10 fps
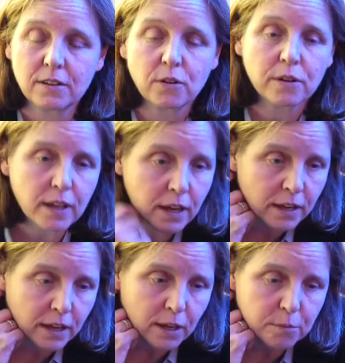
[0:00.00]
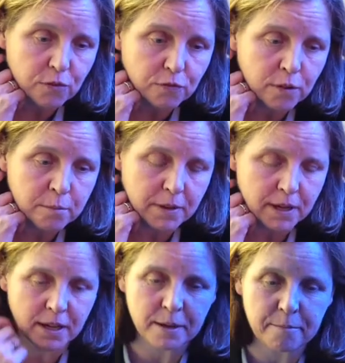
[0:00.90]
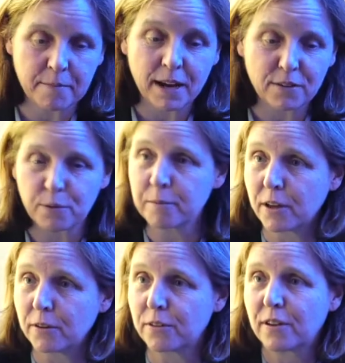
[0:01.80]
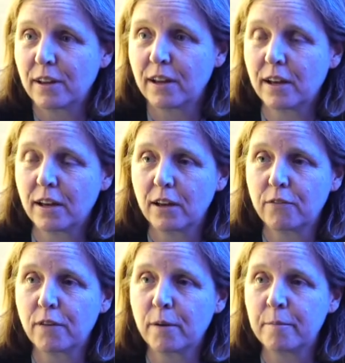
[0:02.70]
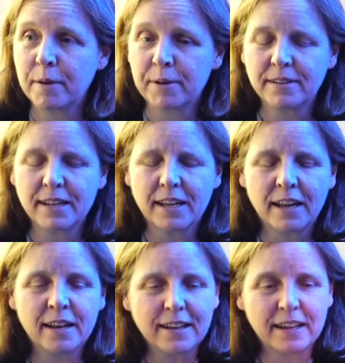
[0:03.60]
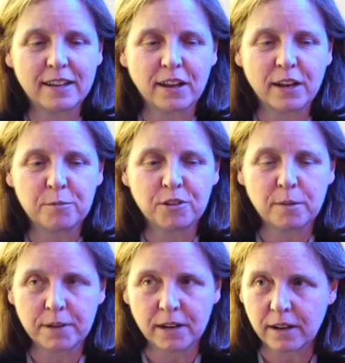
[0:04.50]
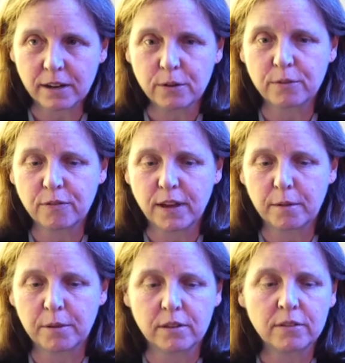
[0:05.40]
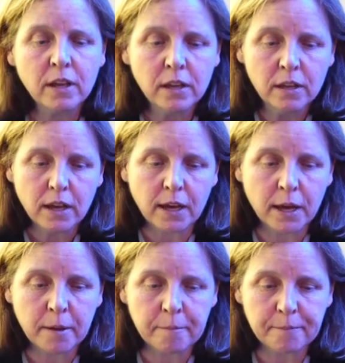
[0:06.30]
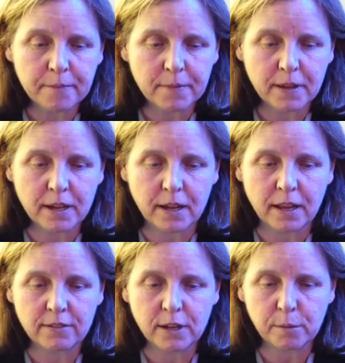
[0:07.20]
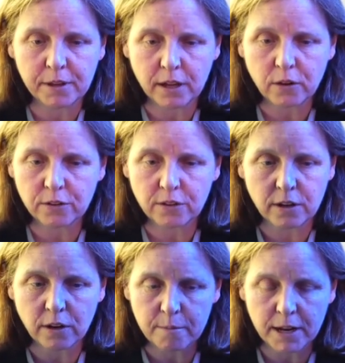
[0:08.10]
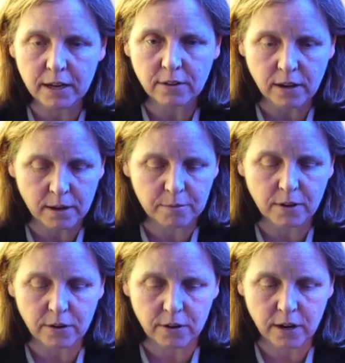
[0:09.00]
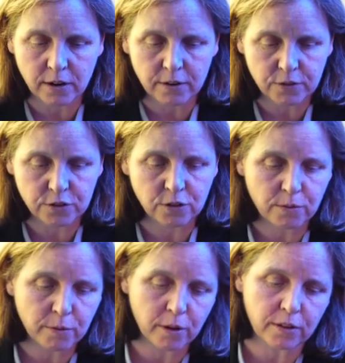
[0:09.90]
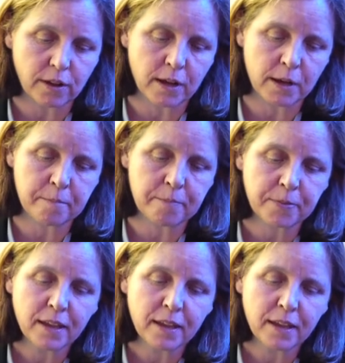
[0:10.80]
Totally, and it comes from um, my swimming coach uh, from MIT and uh, a guy named John Benedick, who's fabulous. Um, NCAA Coach of the Year many times um, in our Division Three world. Um,